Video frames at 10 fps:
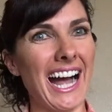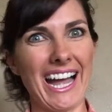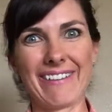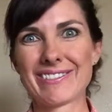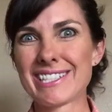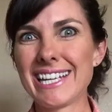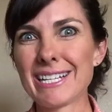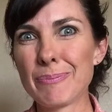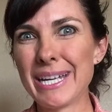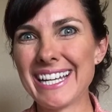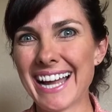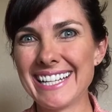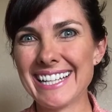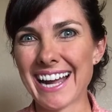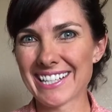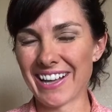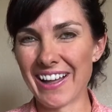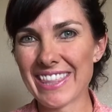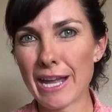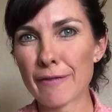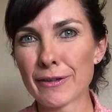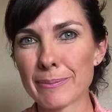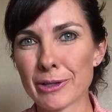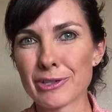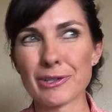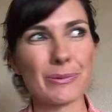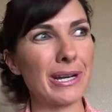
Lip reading: I've seen P90X on the infomercials.